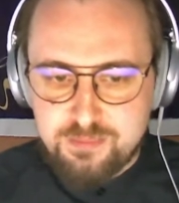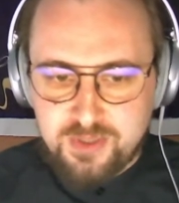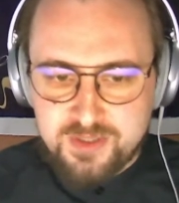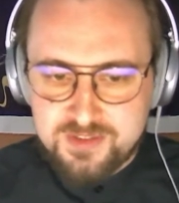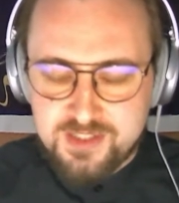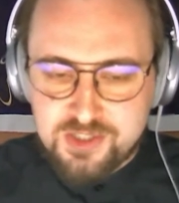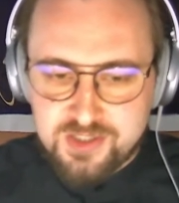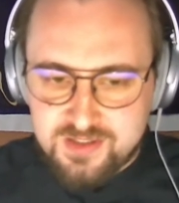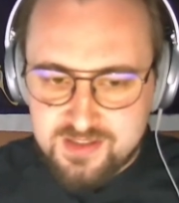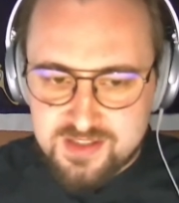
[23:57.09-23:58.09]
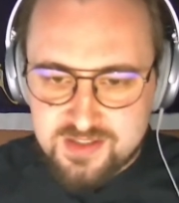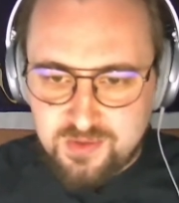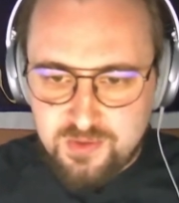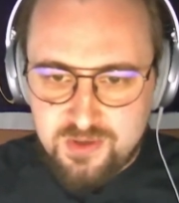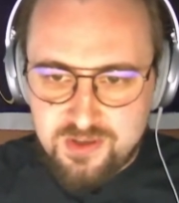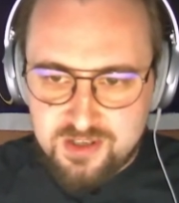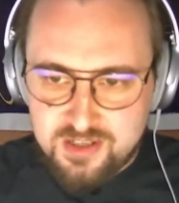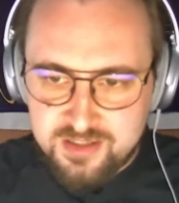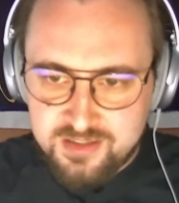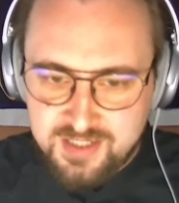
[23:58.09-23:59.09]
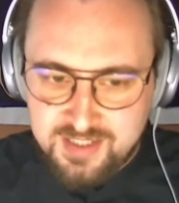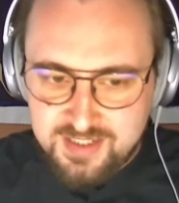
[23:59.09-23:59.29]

politicians or,